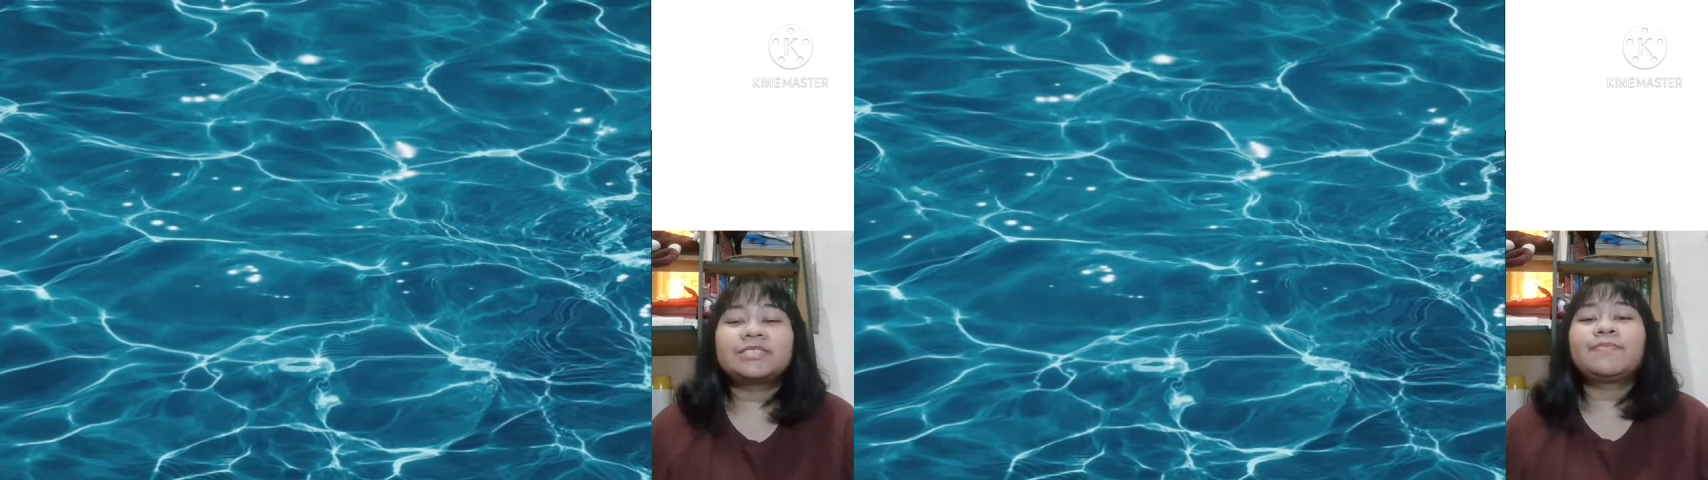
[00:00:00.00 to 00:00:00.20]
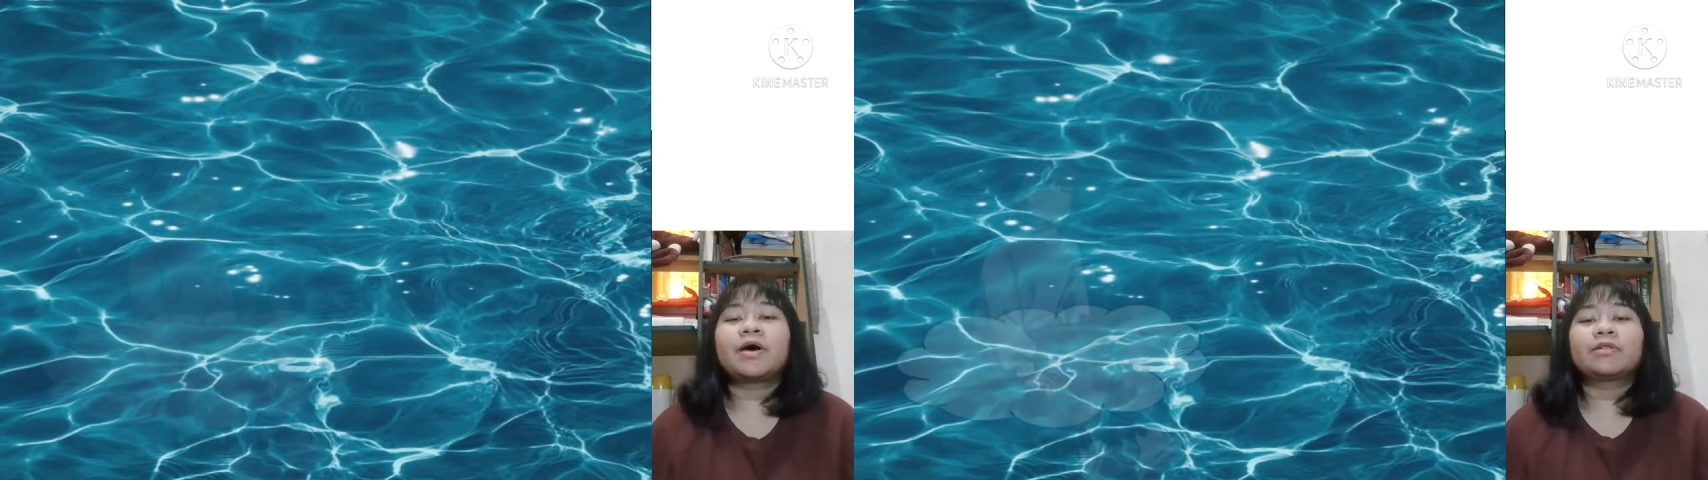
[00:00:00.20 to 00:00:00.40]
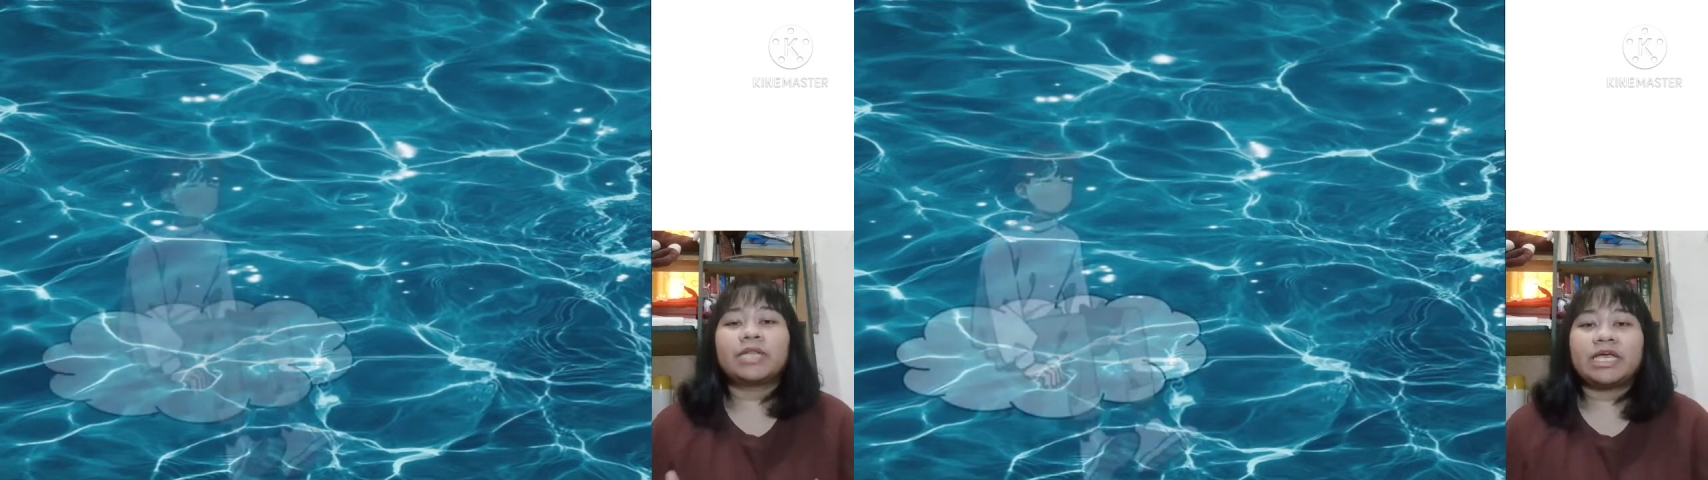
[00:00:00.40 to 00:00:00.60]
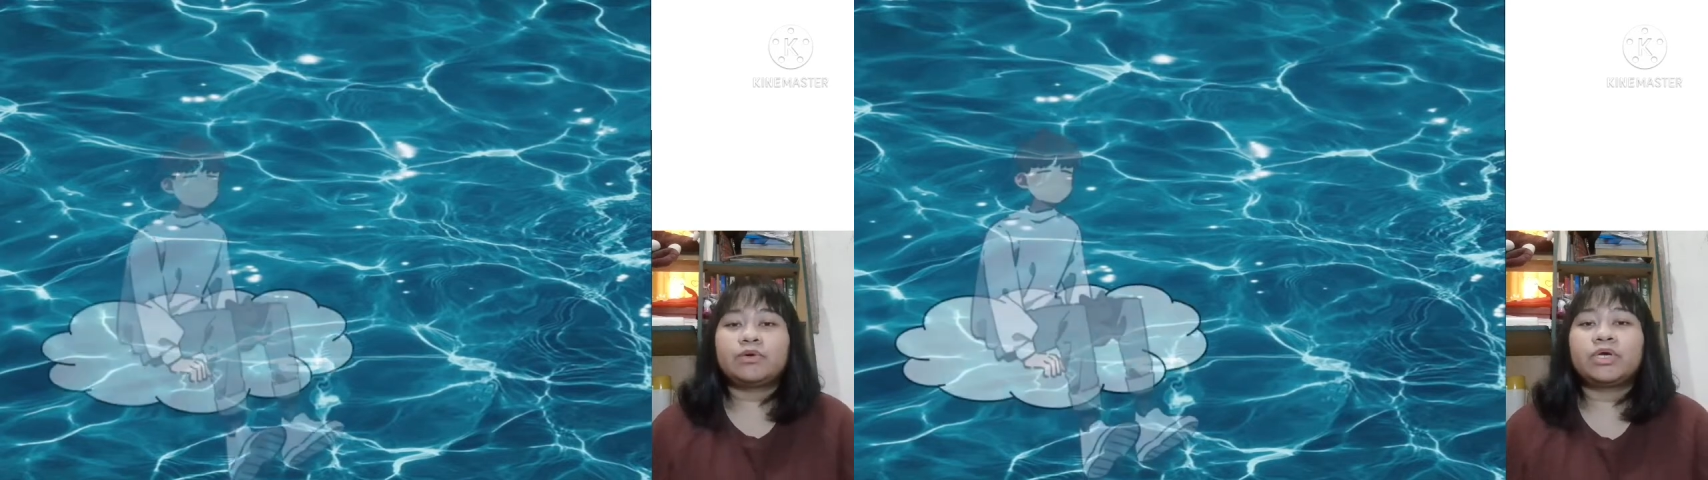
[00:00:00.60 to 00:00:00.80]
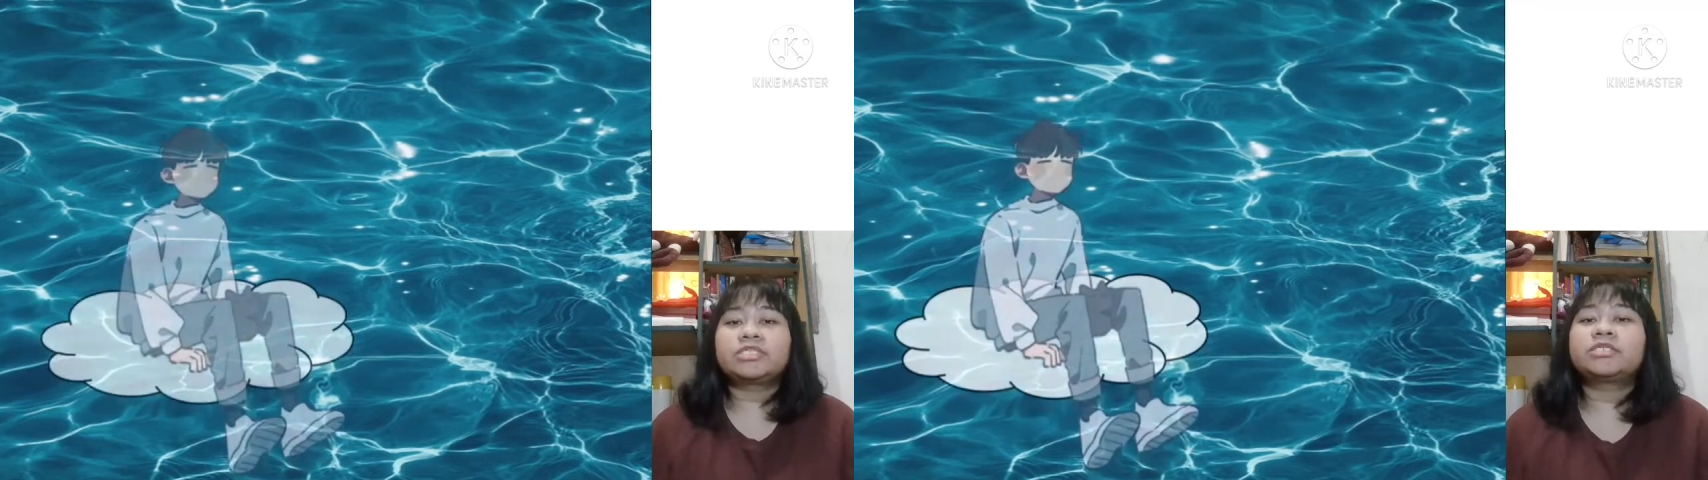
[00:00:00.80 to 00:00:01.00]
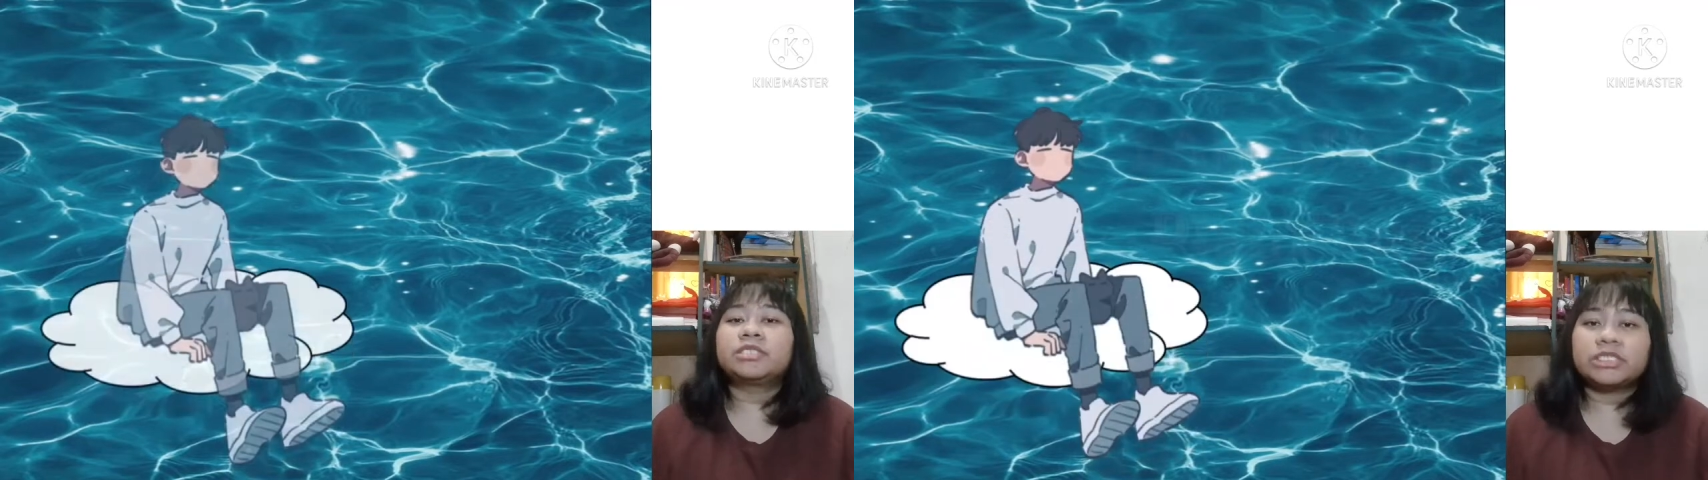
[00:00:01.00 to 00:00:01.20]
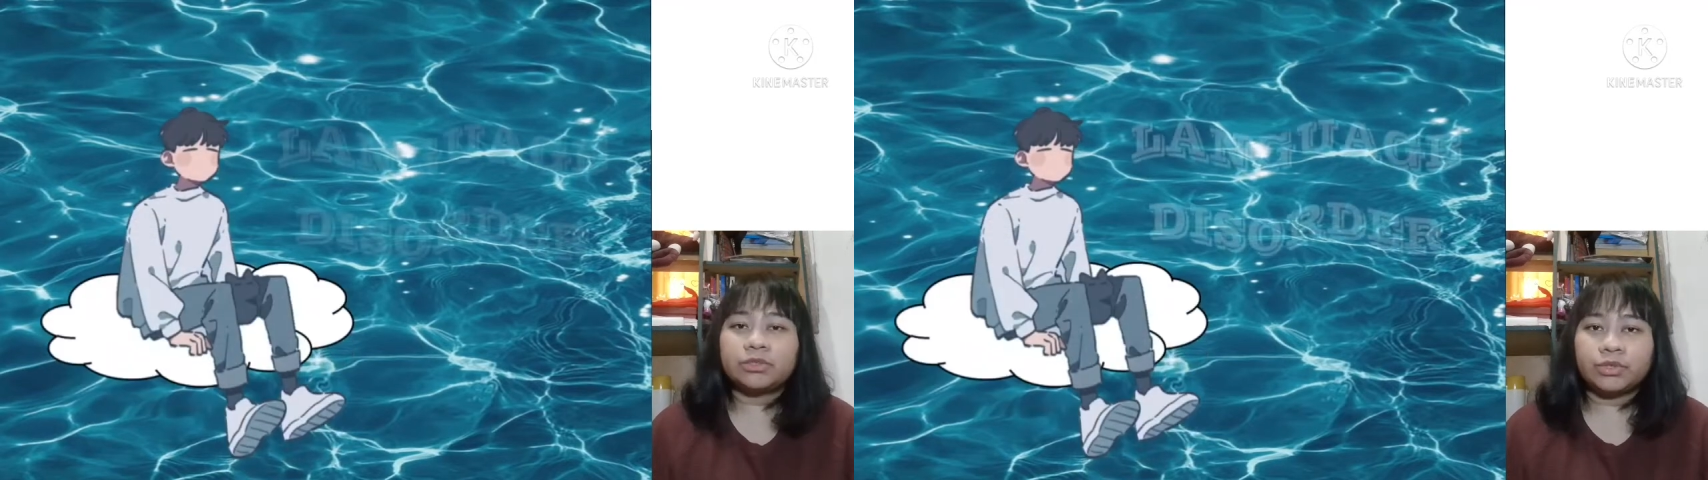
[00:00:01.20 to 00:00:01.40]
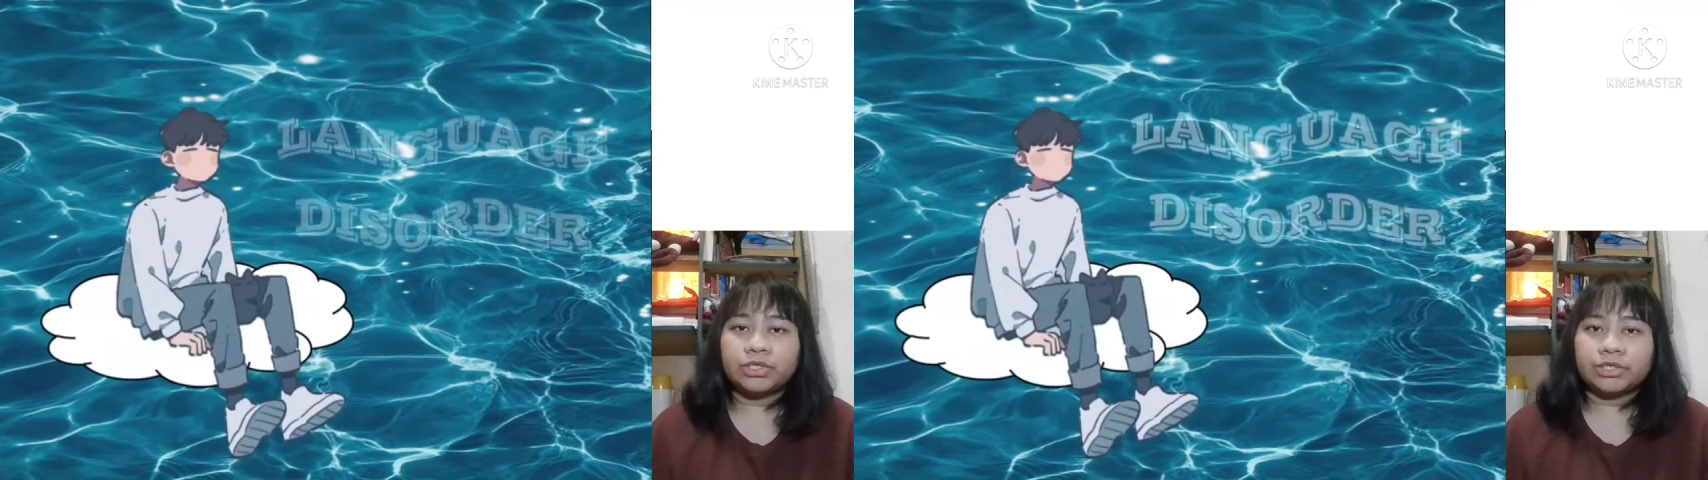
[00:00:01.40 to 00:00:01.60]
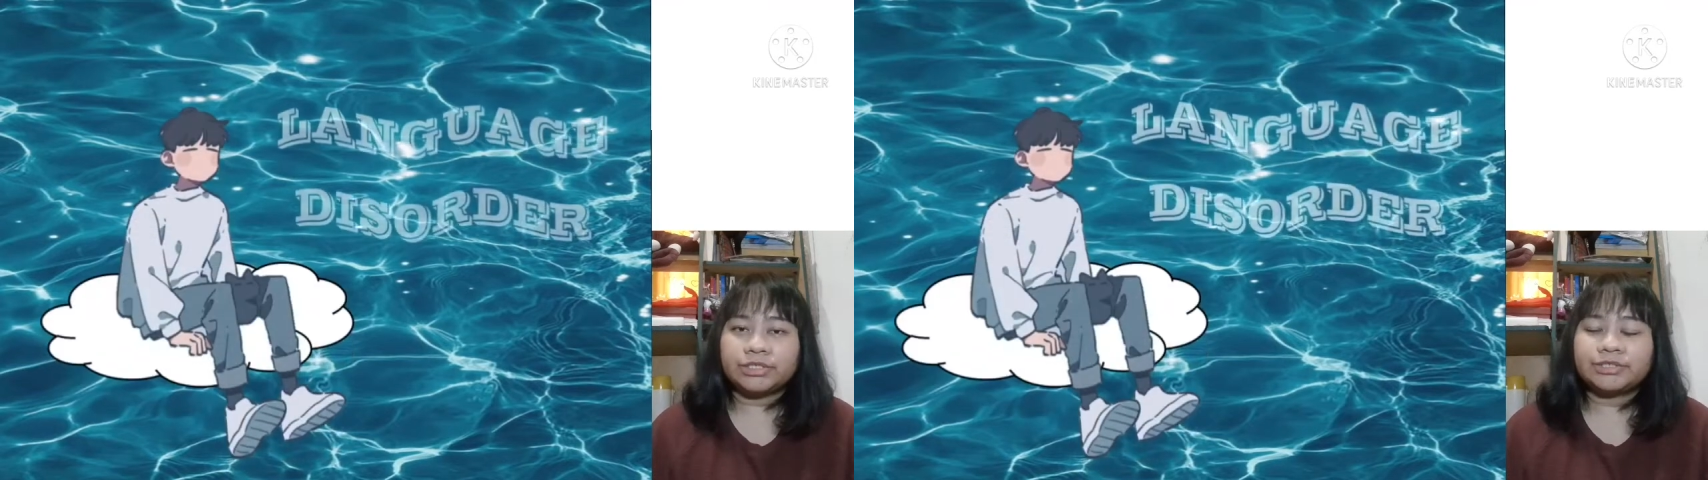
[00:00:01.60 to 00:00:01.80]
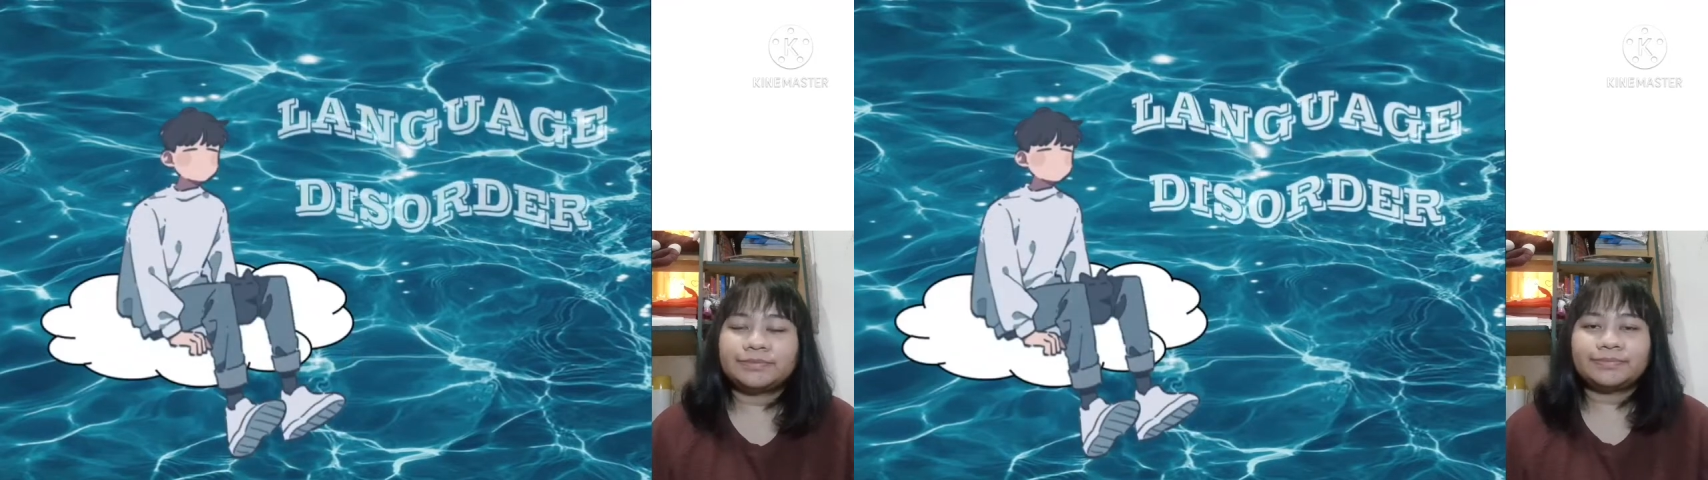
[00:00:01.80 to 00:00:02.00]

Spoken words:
about language disorders.